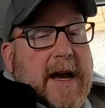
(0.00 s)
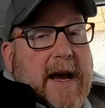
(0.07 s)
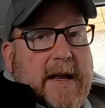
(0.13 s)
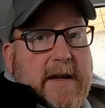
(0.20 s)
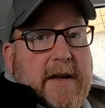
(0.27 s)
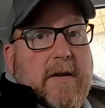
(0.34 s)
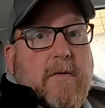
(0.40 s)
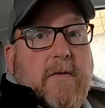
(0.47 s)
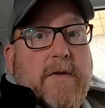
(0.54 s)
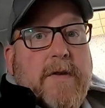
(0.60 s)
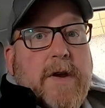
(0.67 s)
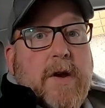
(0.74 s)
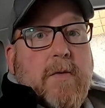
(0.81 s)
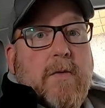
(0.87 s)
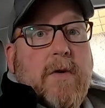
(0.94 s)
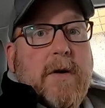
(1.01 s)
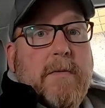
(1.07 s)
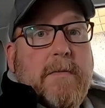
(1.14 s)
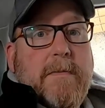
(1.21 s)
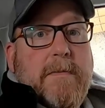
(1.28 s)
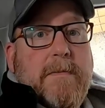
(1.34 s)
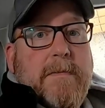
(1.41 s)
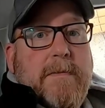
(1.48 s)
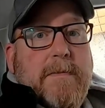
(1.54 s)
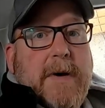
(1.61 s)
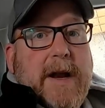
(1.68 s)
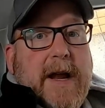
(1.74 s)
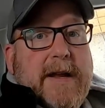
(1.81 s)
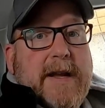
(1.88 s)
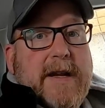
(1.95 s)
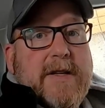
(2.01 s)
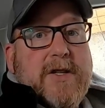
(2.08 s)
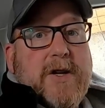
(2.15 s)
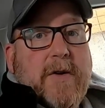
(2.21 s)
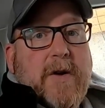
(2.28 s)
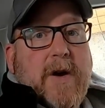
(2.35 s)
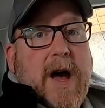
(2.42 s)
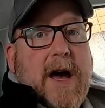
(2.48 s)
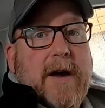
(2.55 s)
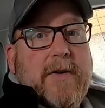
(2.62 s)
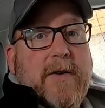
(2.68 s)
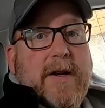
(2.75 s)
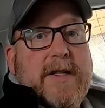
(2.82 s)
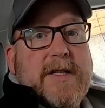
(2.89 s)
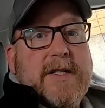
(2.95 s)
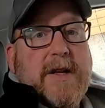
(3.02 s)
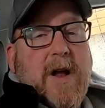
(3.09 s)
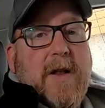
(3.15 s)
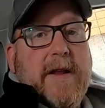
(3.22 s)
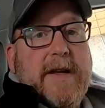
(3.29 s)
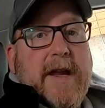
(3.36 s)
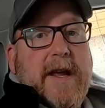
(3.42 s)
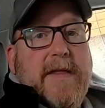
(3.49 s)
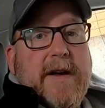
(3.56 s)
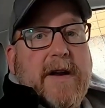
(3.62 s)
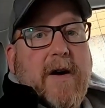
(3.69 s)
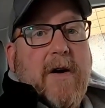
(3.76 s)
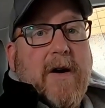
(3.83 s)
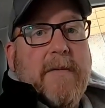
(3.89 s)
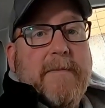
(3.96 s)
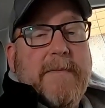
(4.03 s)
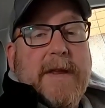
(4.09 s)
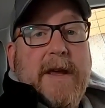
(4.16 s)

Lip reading: I did a review, but I didn't show you how to install it in the car.